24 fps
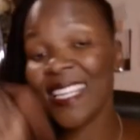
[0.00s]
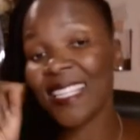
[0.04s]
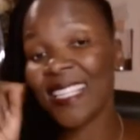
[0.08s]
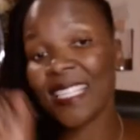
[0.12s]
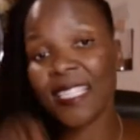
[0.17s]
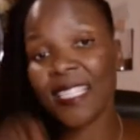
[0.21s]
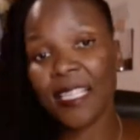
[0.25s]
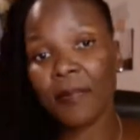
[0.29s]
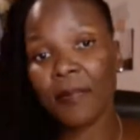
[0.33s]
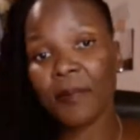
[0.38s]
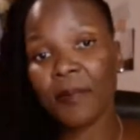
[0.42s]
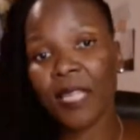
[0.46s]
At the
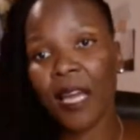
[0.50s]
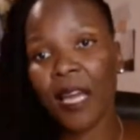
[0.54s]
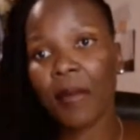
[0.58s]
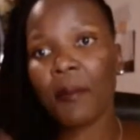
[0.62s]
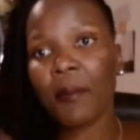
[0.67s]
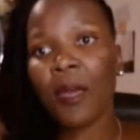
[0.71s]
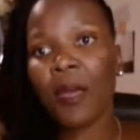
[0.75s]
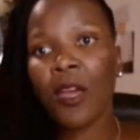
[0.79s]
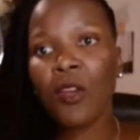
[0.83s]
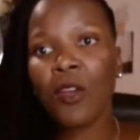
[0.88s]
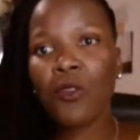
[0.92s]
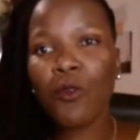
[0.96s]
same
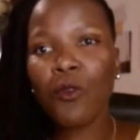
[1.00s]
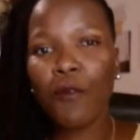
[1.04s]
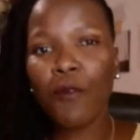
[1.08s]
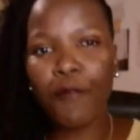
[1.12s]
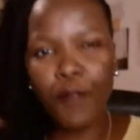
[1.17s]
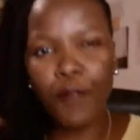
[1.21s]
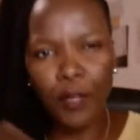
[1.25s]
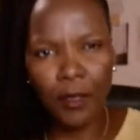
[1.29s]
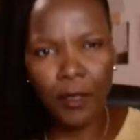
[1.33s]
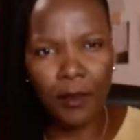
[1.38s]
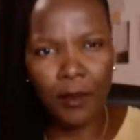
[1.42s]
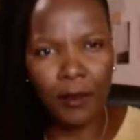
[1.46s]
time, you
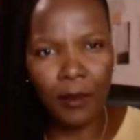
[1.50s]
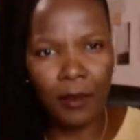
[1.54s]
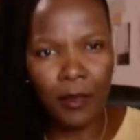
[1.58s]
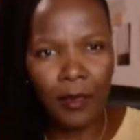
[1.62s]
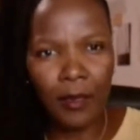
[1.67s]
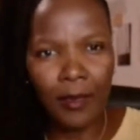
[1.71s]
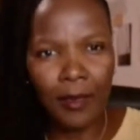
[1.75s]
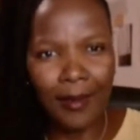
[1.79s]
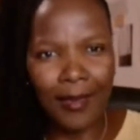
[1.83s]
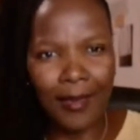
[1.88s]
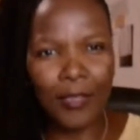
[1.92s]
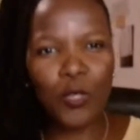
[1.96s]
feel
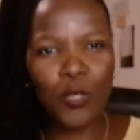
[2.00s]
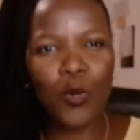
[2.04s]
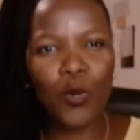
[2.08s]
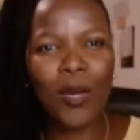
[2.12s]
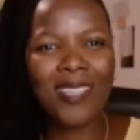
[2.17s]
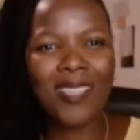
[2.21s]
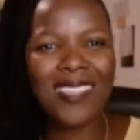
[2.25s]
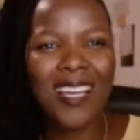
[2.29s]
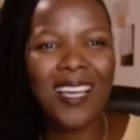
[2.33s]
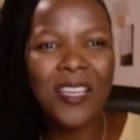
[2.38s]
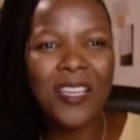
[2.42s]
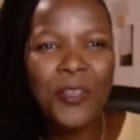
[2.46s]
like you are
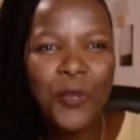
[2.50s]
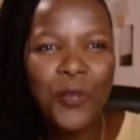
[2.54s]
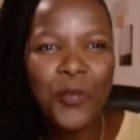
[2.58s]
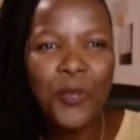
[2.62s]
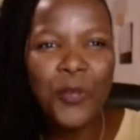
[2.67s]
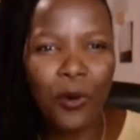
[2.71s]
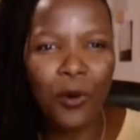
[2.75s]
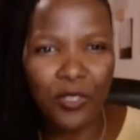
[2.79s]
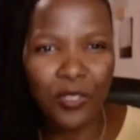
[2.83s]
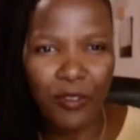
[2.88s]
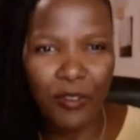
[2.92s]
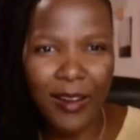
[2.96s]
dying, you're
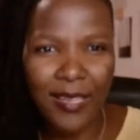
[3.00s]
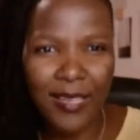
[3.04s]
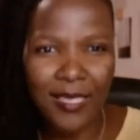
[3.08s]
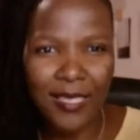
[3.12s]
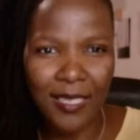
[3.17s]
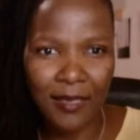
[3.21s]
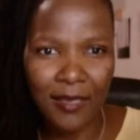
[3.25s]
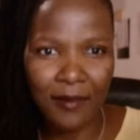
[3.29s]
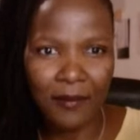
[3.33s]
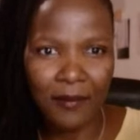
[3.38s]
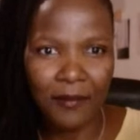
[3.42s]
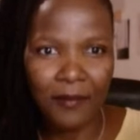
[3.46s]

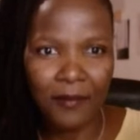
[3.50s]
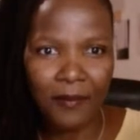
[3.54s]
contracting,